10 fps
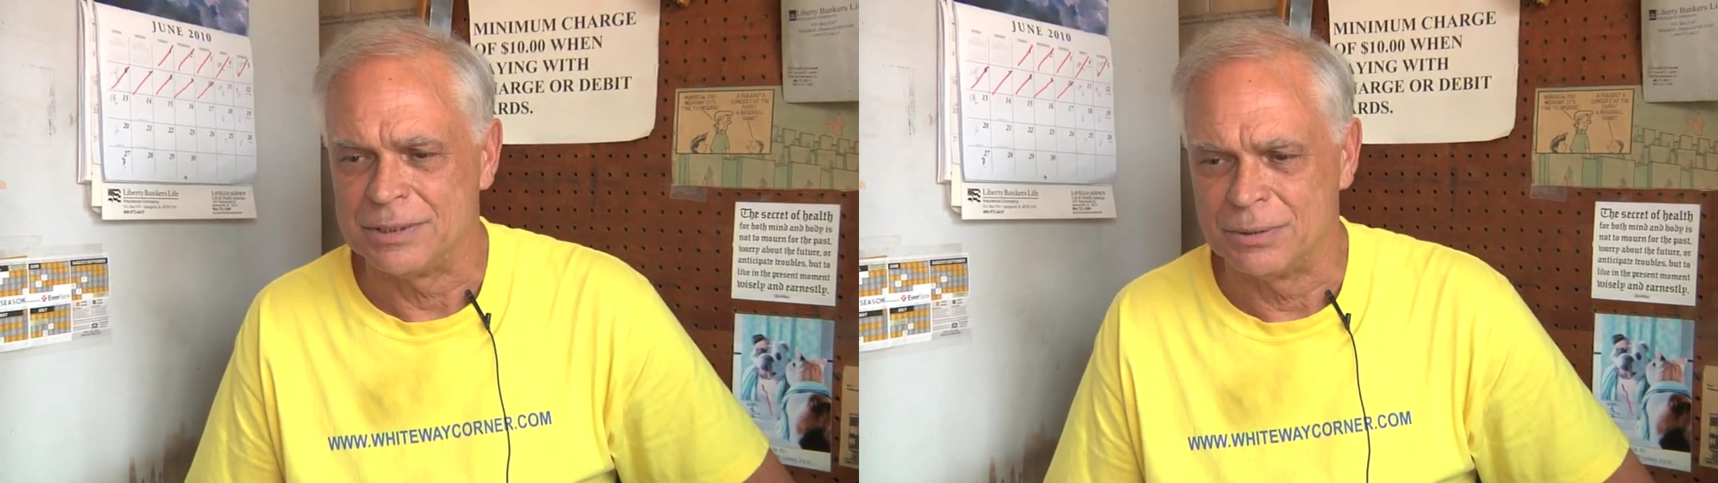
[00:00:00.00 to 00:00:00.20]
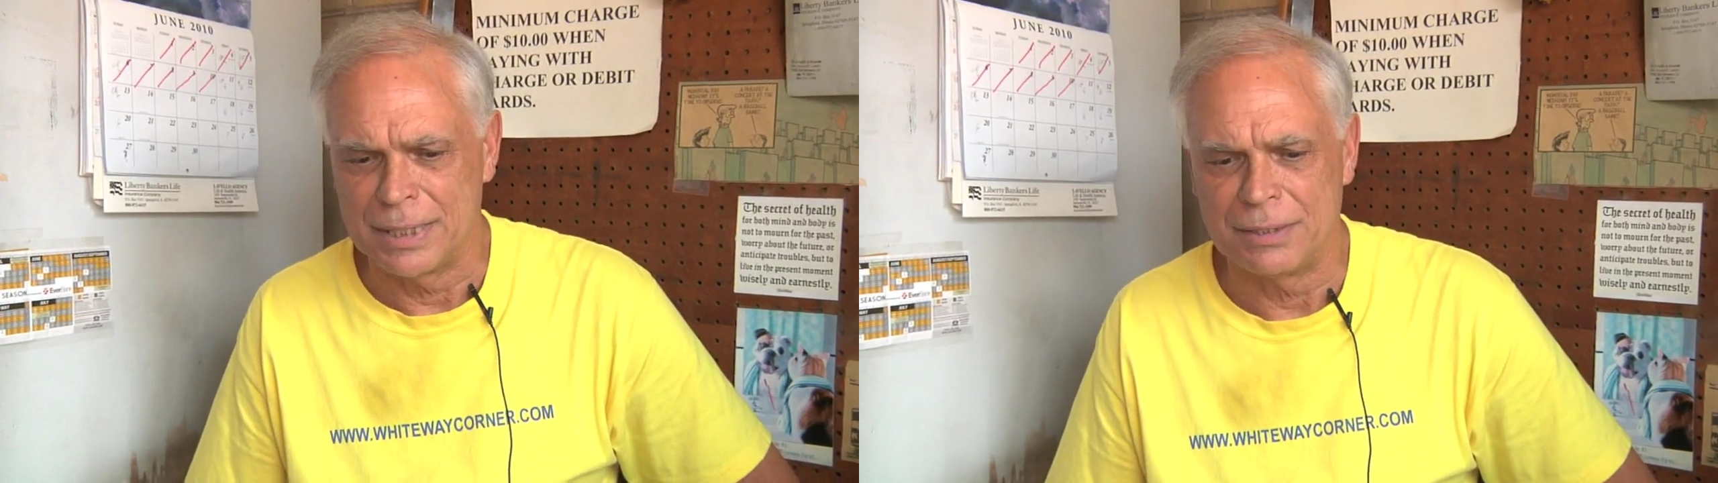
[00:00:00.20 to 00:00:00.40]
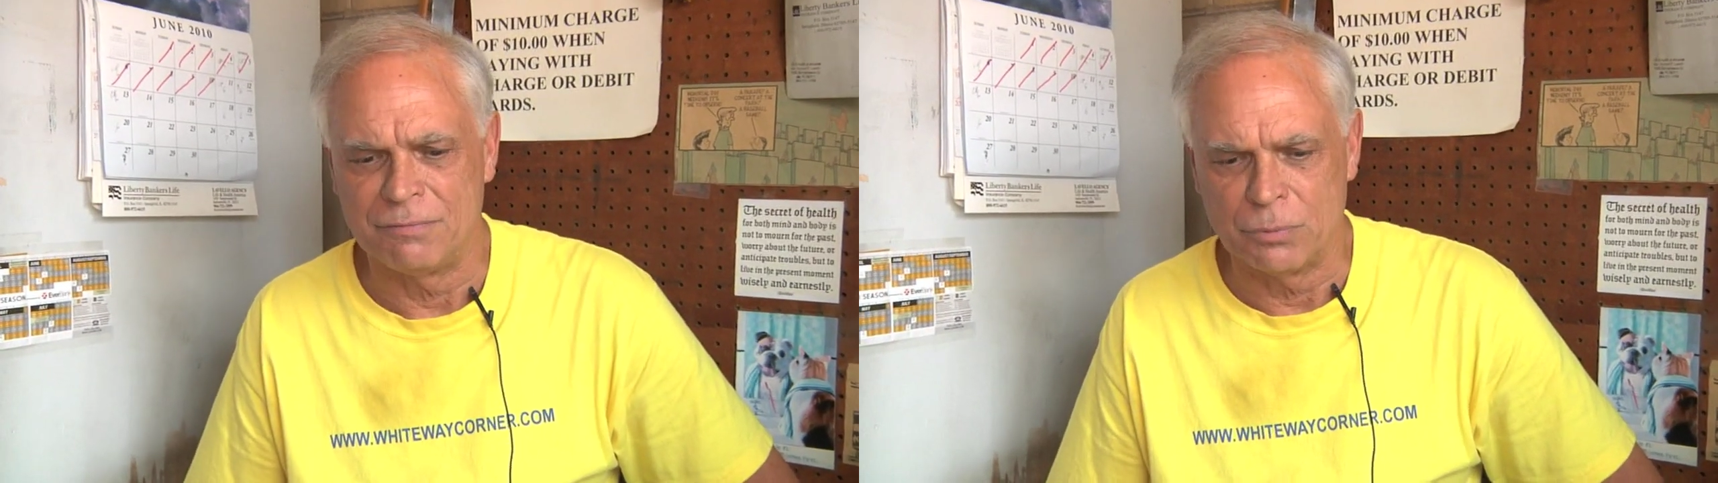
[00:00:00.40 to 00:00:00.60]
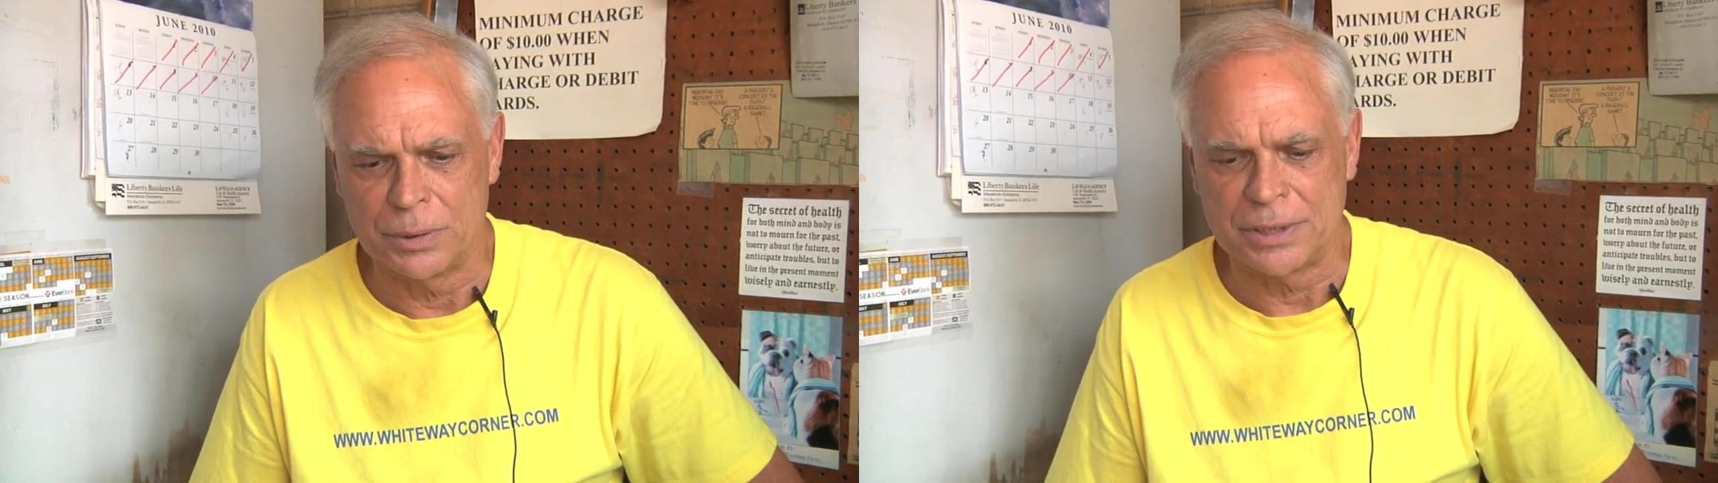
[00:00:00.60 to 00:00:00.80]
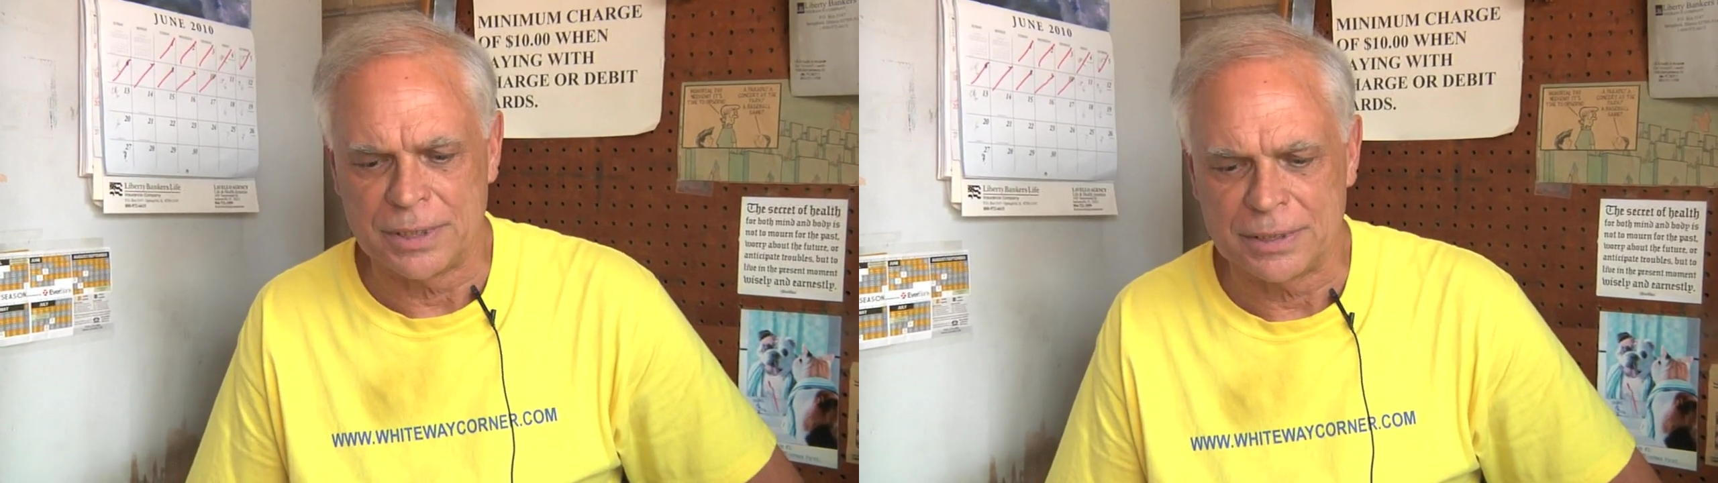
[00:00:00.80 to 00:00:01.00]
So in
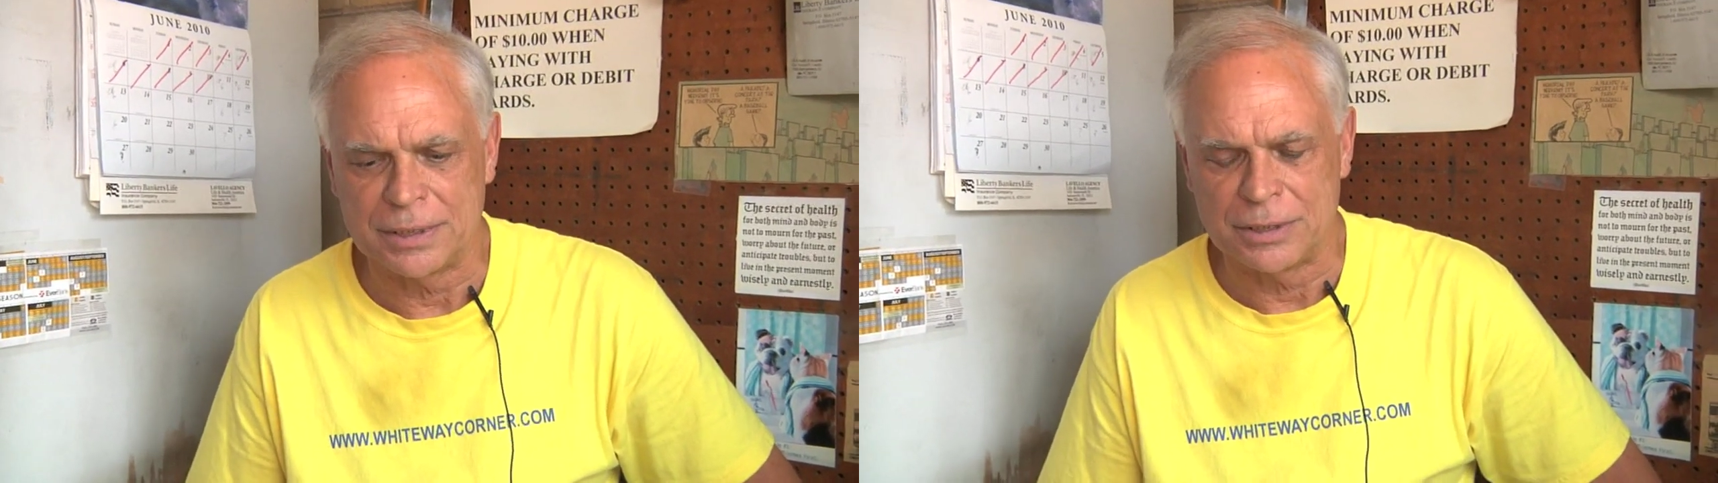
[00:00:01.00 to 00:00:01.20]
1946,